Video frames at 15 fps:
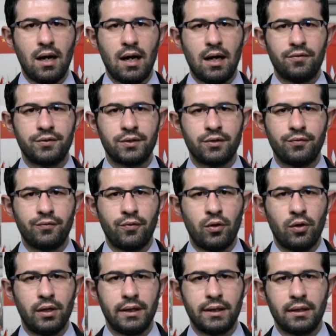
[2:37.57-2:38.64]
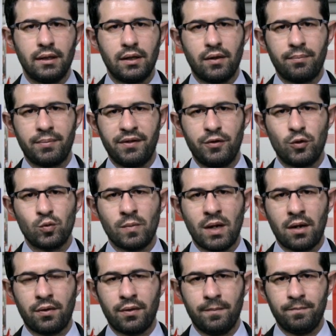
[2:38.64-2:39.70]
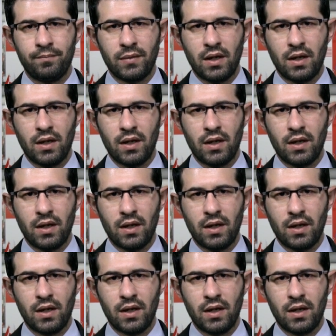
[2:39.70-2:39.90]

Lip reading: after falling in the previous month.